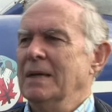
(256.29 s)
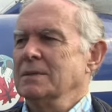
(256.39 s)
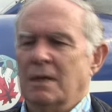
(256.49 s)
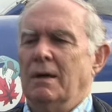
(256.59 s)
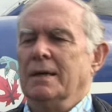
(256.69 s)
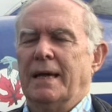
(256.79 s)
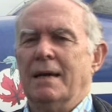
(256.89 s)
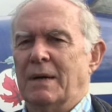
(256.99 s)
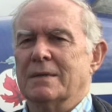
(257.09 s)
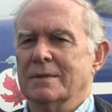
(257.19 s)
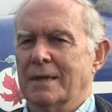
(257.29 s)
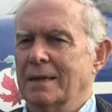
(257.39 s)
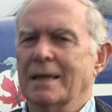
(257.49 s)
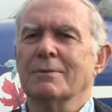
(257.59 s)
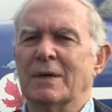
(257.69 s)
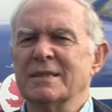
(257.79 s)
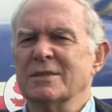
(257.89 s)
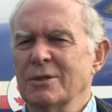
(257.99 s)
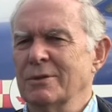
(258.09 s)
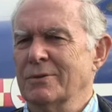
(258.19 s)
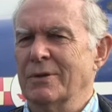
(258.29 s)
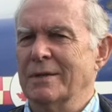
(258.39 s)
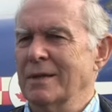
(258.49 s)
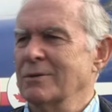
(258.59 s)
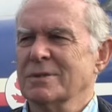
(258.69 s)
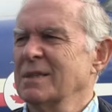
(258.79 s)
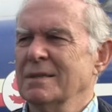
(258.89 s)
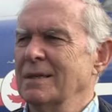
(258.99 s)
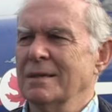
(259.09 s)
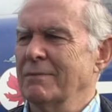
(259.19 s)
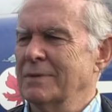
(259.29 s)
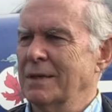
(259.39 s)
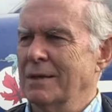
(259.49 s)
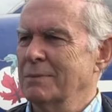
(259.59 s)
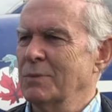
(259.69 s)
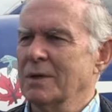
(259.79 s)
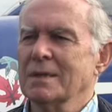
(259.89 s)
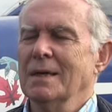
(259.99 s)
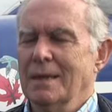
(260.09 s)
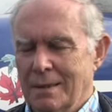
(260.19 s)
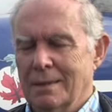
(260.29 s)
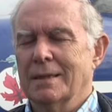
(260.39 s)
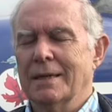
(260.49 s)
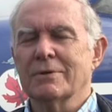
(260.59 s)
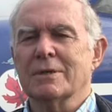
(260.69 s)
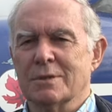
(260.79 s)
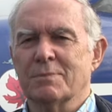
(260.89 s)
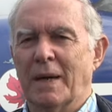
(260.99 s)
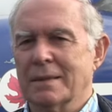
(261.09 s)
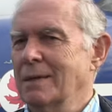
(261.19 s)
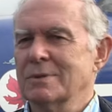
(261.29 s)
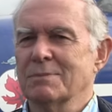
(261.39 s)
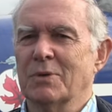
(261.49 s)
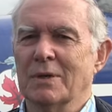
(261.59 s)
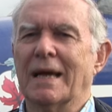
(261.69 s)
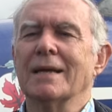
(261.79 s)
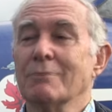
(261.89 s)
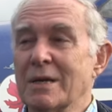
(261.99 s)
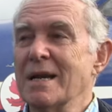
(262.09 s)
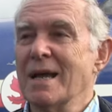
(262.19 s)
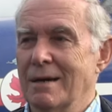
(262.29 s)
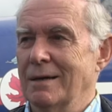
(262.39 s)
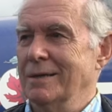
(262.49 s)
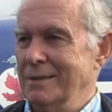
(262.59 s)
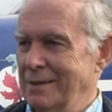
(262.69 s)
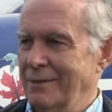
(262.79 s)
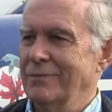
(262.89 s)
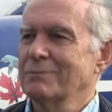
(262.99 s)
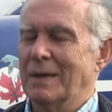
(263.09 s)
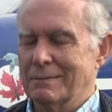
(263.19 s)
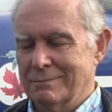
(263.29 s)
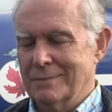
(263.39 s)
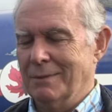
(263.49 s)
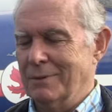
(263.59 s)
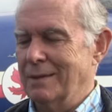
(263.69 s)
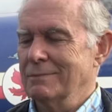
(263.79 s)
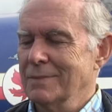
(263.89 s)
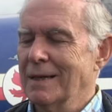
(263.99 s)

So I came out of that. Anyway, I did 2 or 3 of those, and none of them worked. In retrospect, I wasn't pulling anywhere near hard enough, but there we are.